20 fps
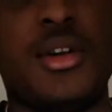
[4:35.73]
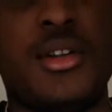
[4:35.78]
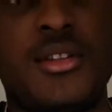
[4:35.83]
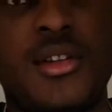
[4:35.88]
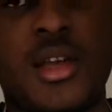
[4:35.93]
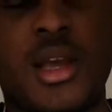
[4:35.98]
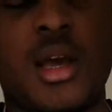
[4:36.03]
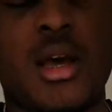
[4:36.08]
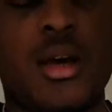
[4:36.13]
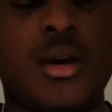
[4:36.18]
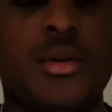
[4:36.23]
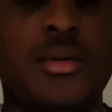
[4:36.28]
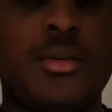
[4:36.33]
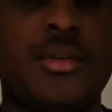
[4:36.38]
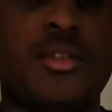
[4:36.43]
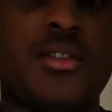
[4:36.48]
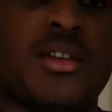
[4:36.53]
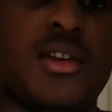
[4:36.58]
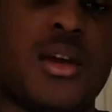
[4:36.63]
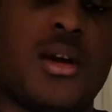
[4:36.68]
it to go
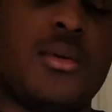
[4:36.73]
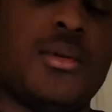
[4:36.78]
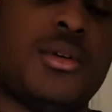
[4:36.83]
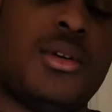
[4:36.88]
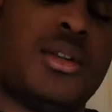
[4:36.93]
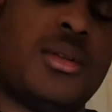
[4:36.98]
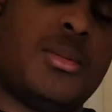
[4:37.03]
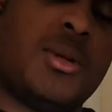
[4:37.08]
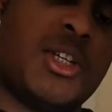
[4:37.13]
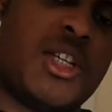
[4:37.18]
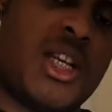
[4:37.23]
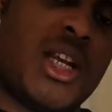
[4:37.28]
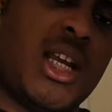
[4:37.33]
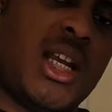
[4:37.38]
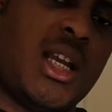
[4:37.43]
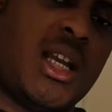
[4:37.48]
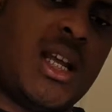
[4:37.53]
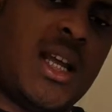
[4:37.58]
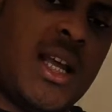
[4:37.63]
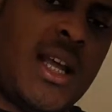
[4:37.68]
under the
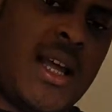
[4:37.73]
machine.